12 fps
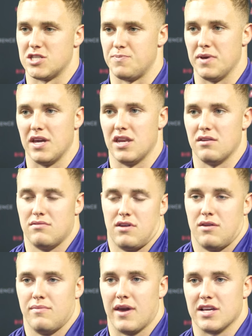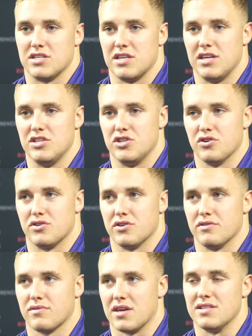by having that speed, it makes it easier
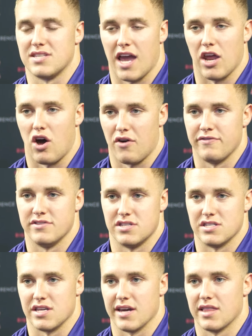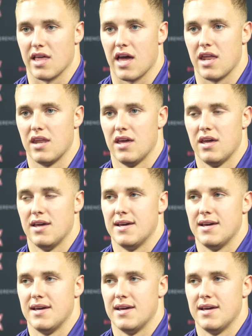to contain offenses like that.